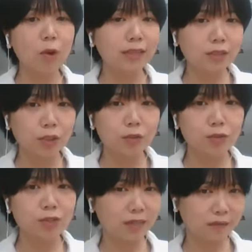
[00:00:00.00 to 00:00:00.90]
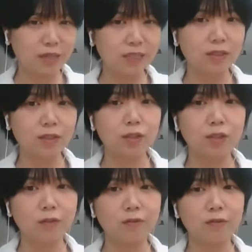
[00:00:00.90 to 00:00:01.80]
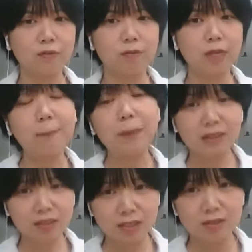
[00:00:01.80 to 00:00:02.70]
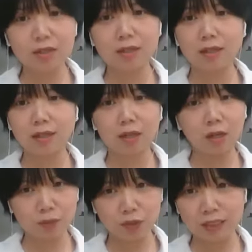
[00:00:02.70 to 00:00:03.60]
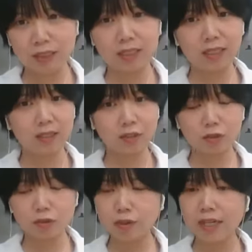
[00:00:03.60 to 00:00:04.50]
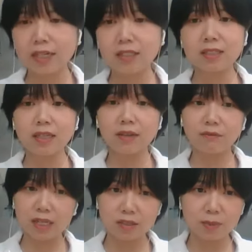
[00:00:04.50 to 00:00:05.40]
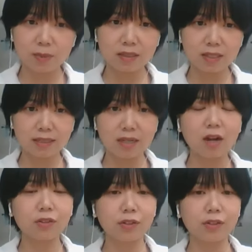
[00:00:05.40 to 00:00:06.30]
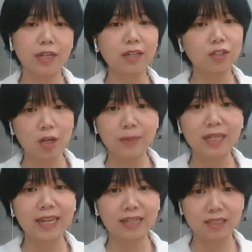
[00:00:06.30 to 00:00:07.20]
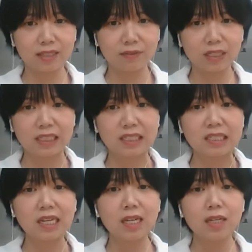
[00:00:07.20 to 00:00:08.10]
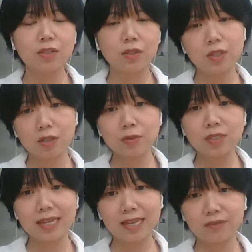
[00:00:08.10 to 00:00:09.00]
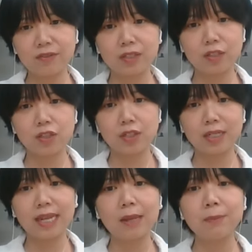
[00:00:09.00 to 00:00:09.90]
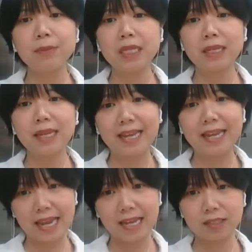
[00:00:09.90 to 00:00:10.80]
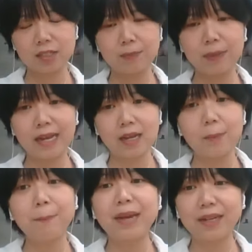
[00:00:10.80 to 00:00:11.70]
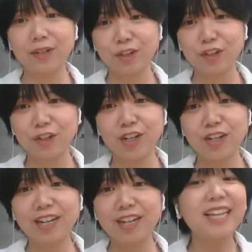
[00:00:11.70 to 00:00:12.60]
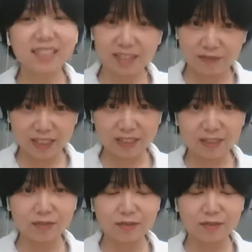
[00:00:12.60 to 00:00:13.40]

quite huge advantage of abundant opportunity in a trade, investment, and other economic activities. So those advantages can be enhanced by a better connectivities,